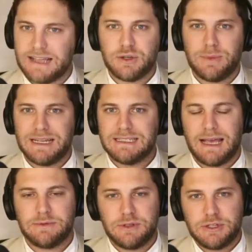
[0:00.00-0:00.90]
many
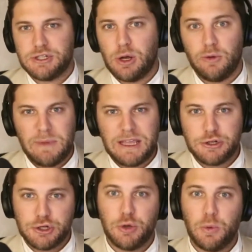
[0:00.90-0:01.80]
times on this show of making
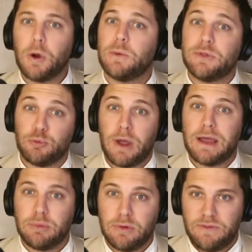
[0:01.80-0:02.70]
sure you work with the
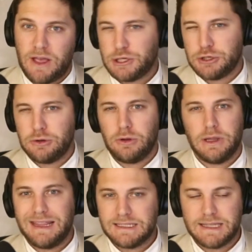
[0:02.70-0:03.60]
right professional
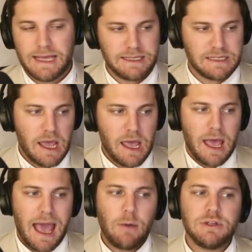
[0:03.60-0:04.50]
on these things,
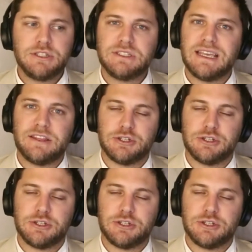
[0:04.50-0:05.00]
how would you say that you